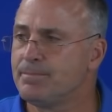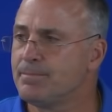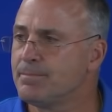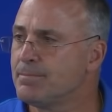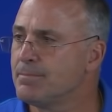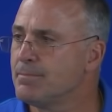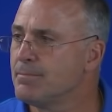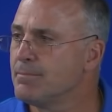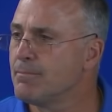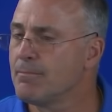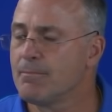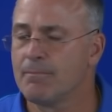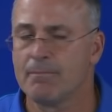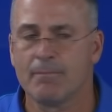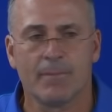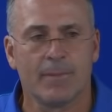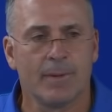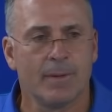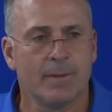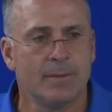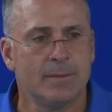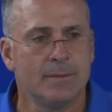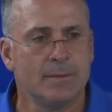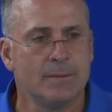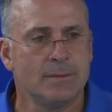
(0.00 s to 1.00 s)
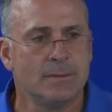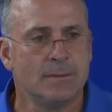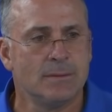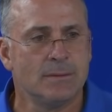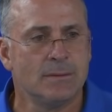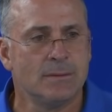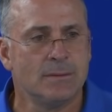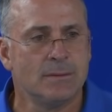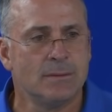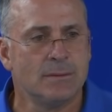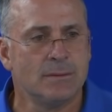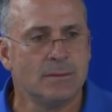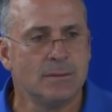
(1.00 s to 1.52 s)
You mentioned that bubble screen
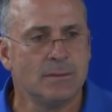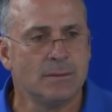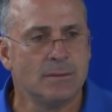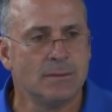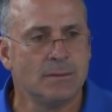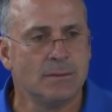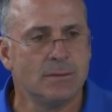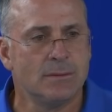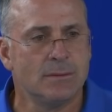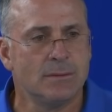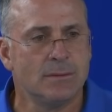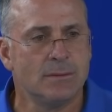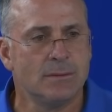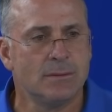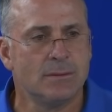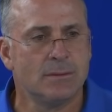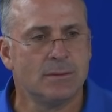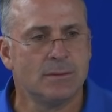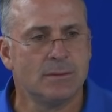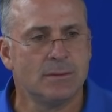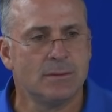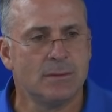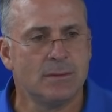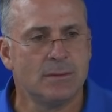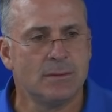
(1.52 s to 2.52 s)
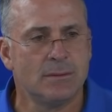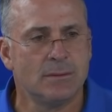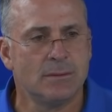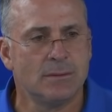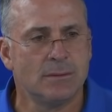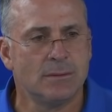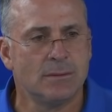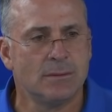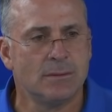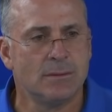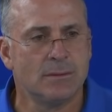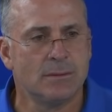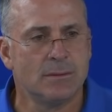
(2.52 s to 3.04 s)
touchdown in terms of the
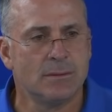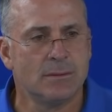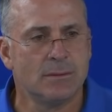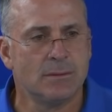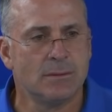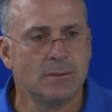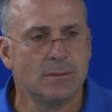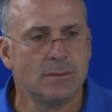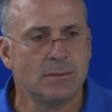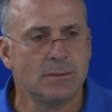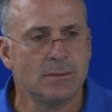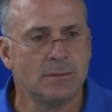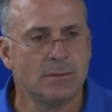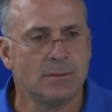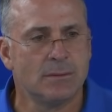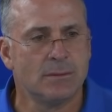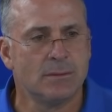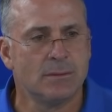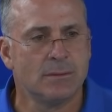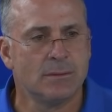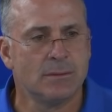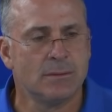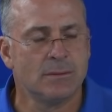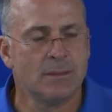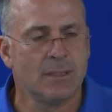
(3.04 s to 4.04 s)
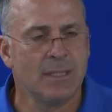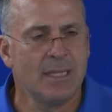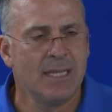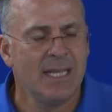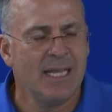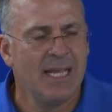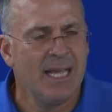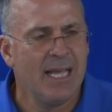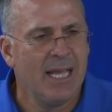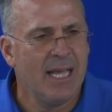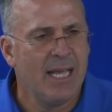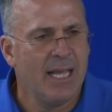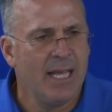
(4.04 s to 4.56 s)
tackling as a whole on, on
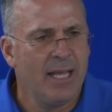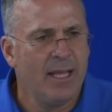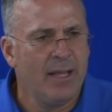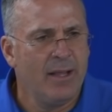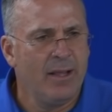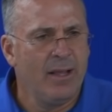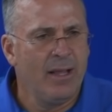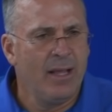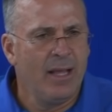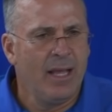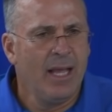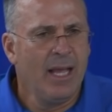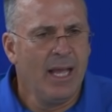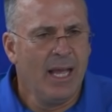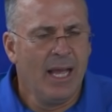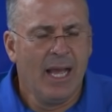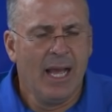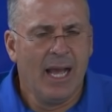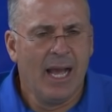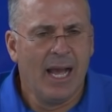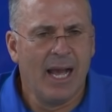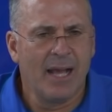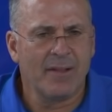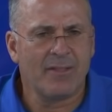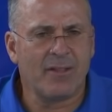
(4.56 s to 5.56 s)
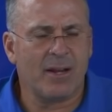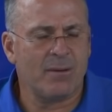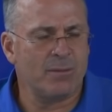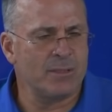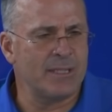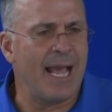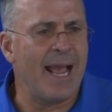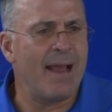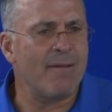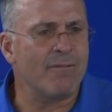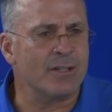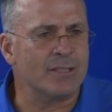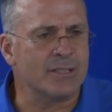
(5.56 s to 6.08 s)
the game. How did you thought it was
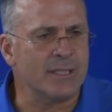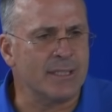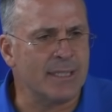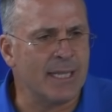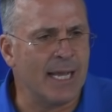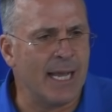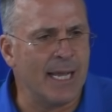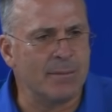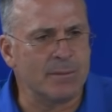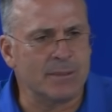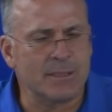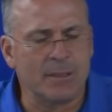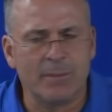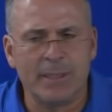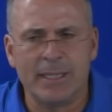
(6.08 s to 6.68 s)
average at times.